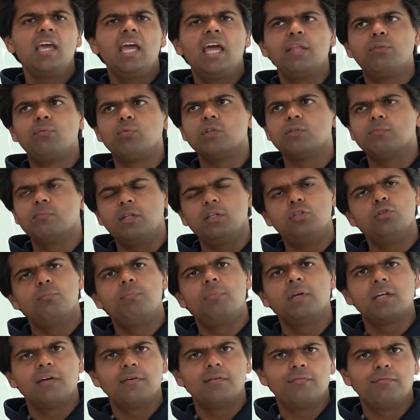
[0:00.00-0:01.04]
It was meant to
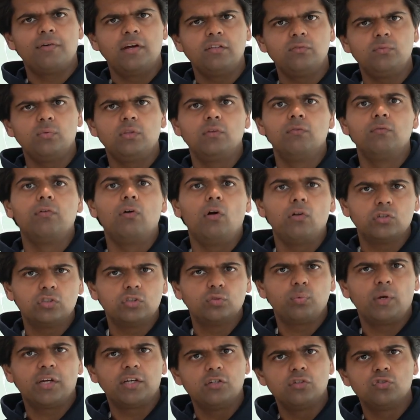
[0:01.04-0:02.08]
pick a fight with the
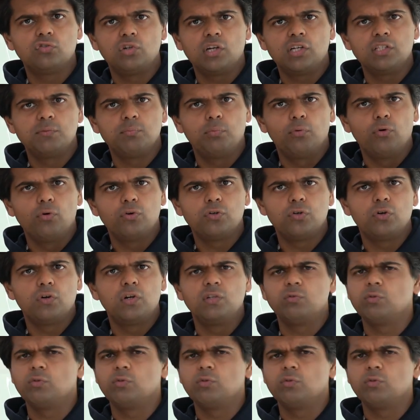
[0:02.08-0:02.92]
Volkswagen Transporter.